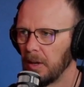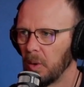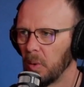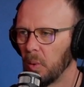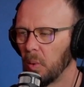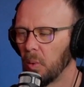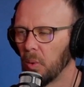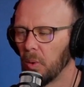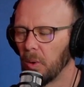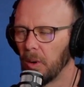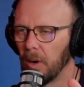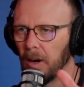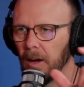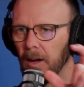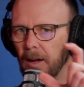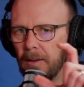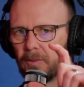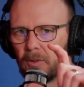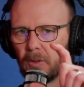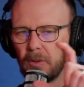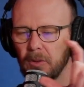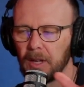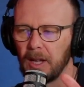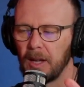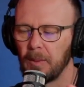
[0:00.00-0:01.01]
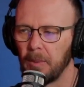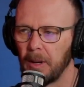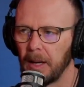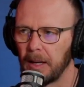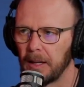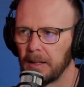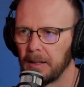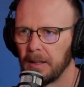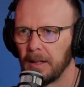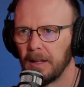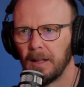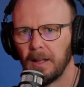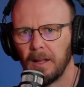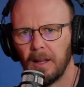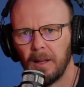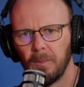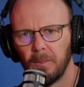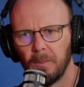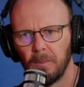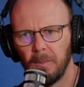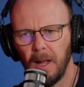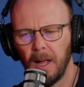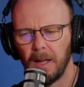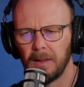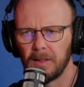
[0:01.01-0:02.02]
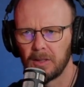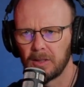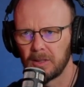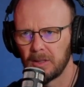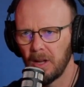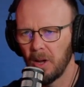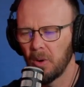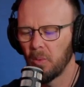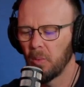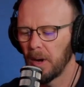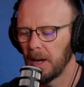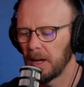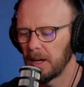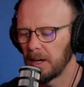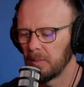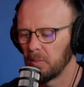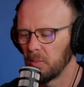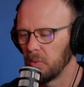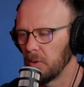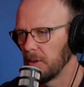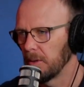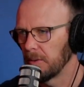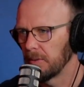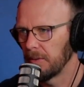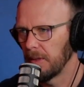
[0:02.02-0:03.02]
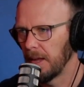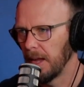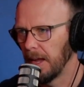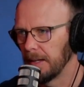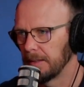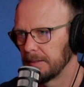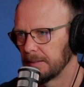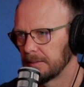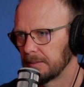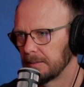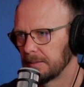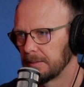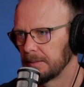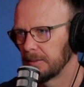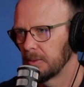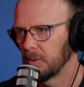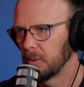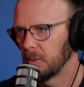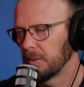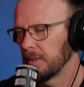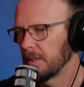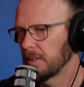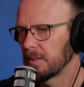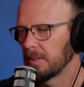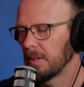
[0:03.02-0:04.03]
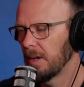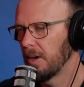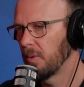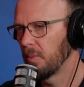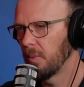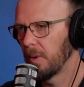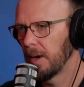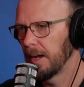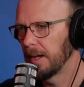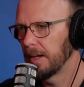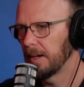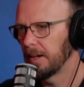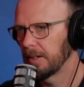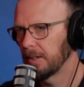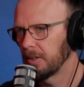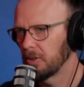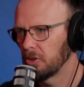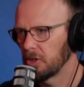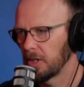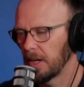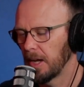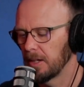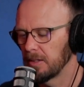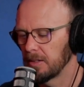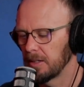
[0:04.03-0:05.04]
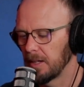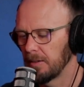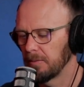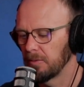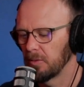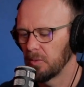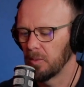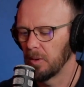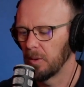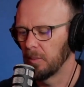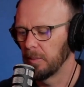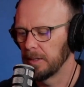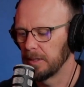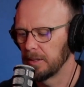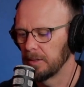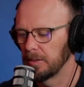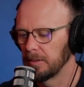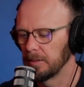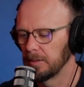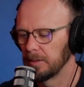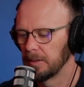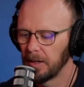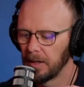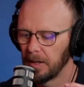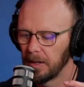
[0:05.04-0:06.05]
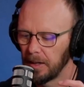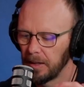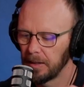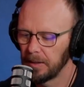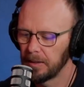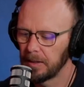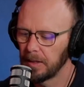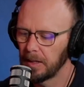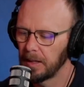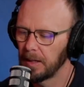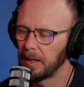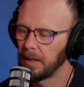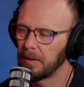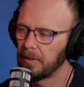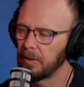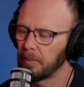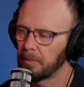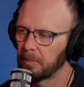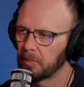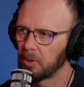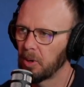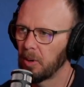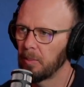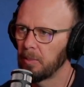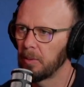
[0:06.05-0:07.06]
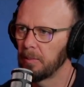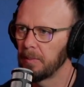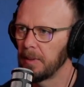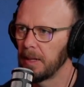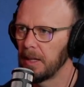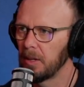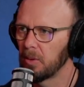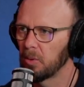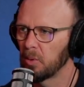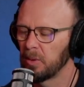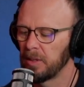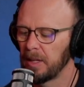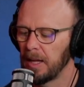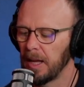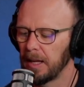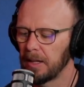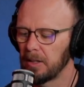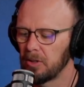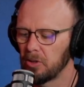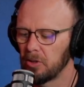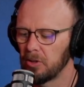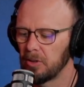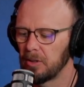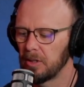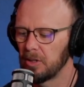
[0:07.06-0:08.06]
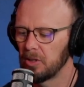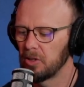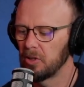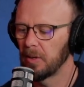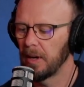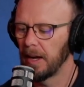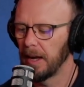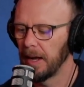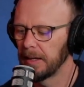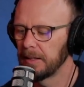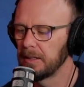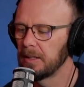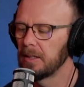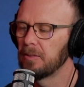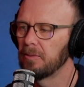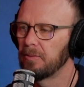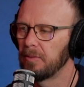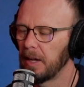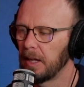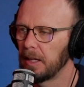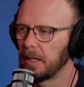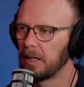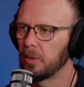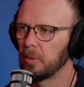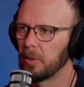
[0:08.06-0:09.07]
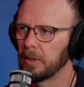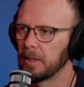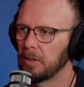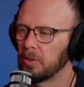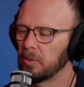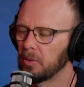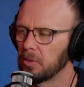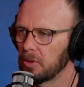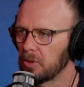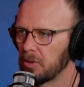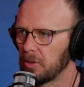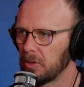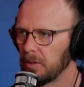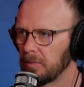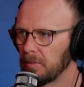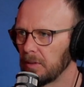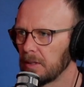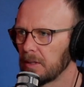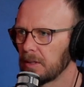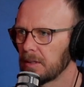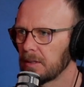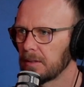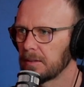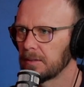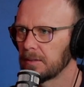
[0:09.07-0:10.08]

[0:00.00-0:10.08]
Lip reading: Or if you think about it, man, there's no way I'm worth that. Or there's no way I could charge that for what we do. The problem here, or the attitude, is you're undervaluing your service.